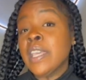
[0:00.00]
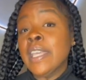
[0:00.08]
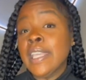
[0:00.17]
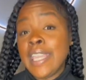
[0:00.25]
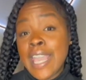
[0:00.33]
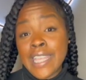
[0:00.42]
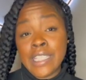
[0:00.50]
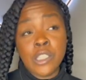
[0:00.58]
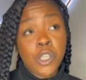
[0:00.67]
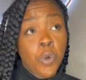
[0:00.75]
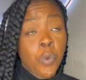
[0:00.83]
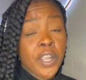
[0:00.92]
Yes,
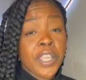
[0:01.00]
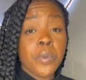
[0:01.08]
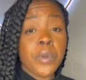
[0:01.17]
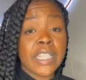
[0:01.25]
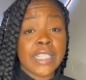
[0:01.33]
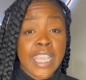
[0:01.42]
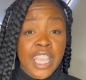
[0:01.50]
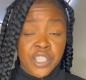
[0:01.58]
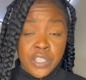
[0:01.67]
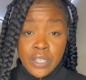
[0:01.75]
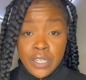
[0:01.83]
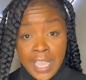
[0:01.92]
so working with
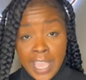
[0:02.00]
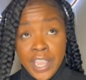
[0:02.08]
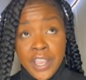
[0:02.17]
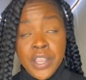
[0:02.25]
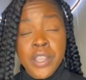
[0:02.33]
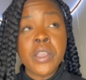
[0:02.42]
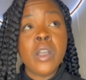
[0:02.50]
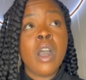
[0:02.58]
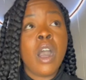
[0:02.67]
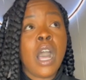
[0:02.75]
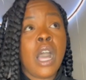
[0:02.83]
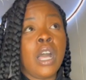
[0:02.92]
textured hair
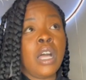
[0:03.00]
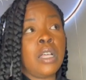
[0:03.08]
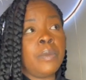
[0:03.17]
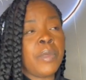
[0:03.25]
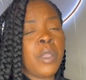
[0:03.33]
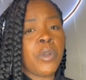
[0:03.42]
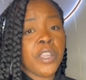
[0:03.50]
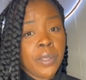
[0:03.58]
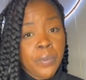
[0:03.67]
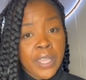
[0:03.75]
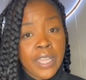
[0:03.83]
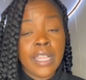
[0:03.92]
and
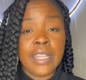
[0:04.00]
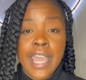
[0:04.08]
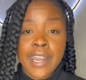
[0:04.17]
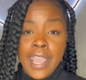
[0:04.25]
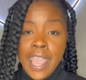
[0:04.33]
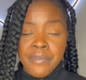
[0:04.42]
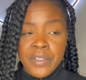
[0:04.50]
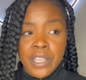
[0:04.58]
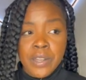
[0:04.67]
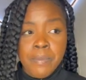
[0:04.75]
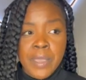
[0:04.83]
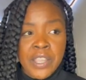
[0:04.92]
working with a lot of
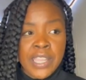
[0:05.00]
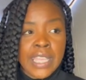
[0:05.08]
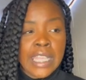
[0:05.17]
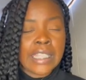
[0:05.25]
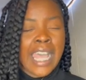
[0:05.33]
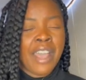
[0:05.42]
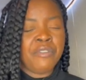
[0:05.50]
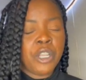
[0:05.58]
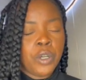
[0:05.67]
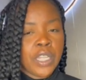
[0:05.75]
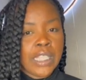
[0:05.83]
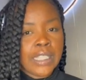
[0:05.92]
African Americans, I've
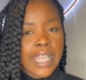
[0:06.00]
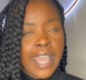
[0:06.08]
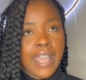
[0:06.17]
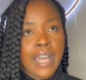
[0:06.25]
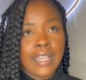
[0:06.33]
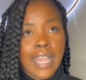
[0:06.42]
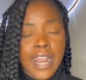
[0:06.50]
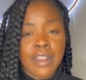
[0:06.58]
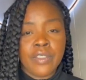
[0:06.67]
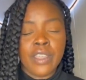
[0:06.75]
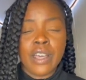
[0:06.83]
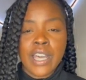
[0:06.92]
noticed that a lot
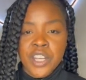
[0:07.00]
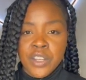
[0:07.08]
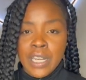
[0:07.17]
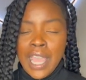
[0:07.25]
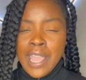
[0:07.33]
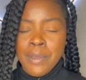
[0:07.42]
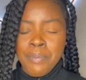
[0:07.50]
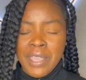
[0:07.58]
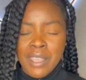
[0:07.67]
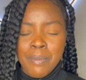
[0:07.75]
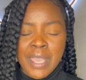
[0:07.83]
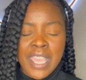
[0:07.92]
of the underlying
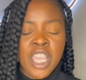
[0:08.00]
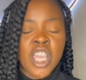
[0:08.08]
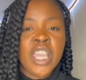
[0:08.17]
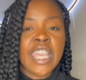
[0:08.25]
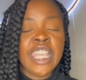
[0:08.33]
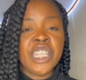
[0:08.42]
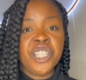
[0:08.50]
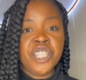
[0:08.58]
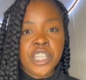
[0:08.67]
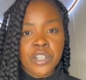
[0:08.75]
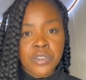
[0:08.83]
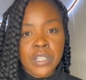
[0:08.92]
pigment is
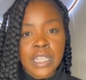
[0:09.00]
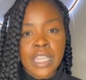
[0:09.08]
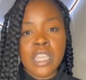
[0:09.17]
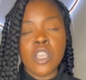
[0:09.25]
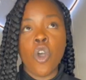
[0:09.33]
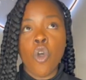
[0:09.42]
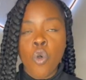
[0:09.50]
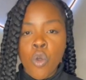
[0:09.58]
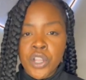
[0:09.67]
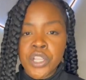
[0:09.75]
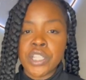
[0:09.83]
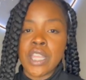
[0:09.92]
generally
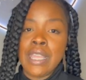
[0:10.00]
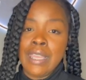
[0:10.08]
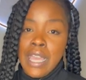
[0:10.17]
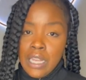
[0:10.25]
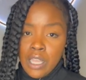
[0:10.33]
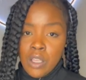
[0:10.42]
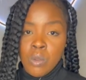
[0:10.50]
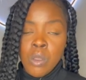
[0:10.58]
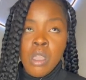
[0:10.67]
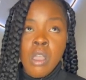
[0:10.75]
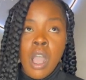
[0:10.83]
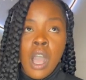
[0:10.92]
orange and yellow.
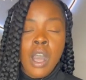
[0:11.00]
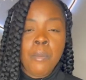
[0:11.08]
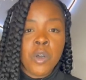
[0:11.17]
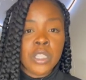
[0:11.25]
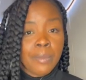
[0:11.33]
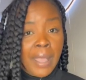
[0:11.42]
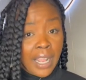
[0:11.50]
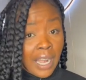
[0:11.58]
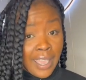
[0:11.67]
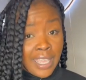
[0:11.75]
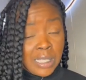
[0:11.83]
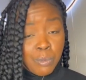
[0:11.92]
Most of my
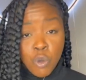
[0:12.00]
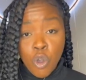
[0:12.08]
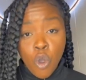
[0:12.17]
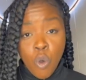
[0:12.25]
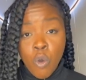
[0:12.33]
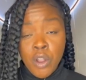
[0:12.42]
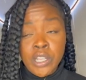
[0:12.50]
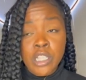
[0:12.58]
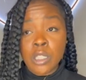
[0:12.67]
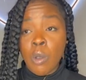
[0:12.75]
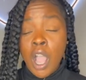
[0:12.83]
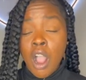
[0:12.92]
clients pull orange,
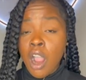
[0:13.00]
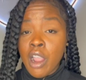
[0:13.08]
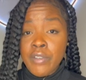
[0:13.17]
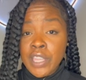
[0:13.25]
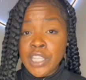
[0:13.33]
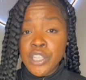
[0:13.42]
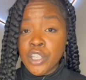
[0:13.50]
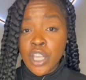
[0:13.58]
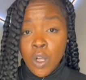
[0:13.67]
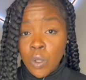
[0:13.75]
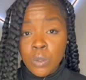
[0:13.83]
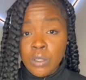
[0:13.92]
so I already
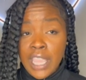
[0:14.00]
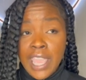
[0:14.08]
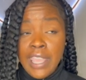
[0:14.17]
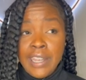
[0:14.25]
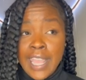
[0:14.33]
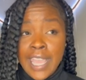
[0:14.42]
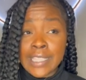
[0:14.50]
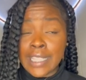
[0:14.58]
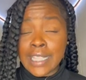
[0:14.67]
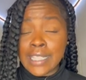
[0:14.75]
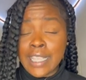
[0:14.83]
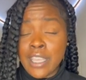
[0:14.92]
know that 9
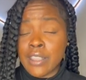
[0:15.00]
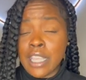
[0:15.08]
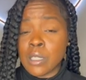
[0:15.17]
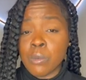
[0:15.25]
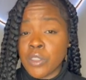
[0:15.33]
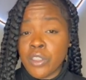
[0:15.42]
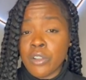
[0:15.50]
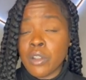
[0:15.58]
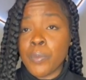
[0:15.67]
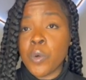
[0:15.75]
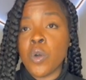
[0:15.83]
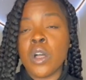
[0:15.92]
out of 10, that's what they're gonna
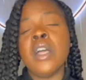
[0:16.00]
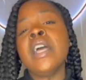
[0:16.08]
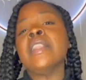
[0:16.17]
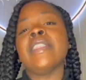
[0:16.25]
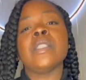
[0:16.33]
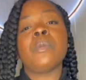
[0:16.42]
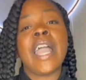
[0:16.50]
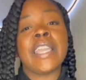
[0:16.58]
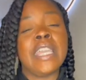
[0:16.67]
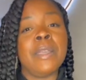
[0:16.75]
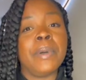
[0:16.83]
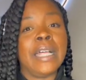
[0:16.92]
pull. That's why I
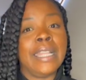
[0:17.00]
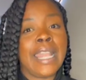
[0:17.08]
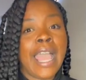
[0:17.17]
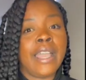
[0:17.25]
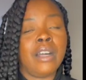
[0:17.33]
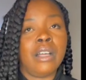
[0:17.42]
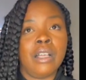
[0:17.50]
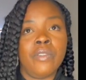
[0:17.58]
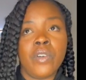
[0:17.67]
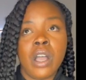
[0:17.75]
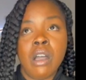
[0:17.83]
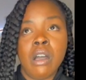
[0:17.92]
keep a lot of
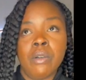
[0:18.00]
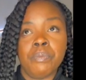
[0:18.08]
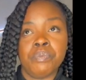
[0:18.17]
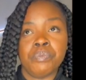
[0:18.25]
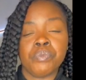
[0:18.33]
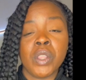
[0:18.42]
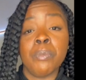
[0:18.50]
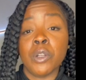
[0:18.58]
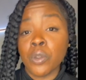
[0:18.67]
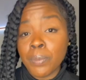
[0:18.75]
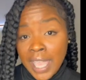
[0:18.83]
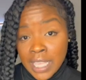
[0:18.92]

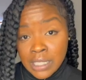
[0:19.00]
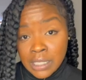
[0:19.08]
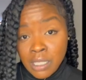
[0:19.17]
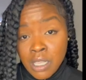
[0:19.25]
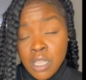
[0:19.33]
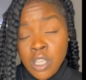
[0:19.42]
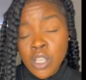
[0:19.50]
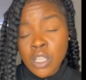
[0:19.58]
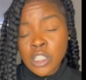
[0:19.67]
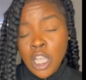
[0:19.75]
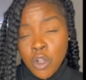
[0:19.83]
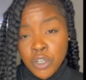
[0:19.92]
blue base
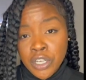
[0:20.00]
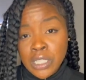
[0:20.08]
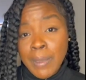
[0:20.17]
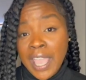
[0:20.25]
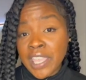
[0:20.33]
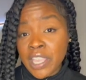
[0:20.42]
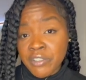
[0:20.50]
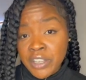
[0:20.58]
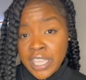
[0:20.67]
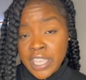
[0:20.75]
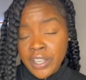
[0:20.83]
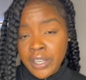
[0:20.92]
toners back camera
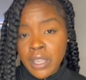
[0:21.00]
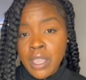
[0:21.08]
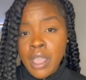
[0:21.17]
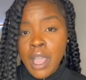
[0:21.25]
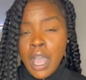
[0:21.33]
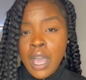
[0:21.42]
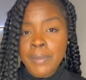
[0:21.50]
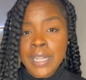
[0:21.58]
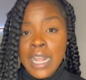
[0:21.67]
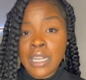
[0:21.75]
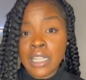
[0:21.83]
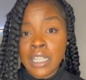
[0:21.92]
here. And
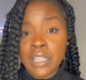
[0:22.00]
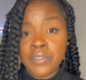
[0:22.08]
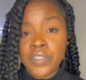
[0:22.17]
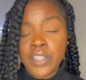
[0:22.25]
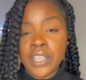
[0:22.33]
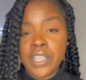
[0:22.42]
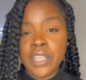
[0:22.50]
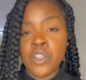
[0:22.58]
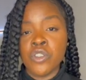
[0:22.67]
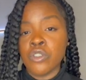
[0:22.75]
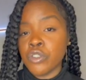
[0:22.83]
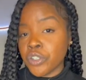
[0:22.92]
I love the
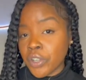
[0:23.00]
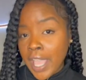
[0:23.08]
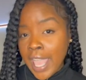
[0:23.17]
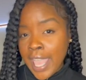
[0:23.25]
neutral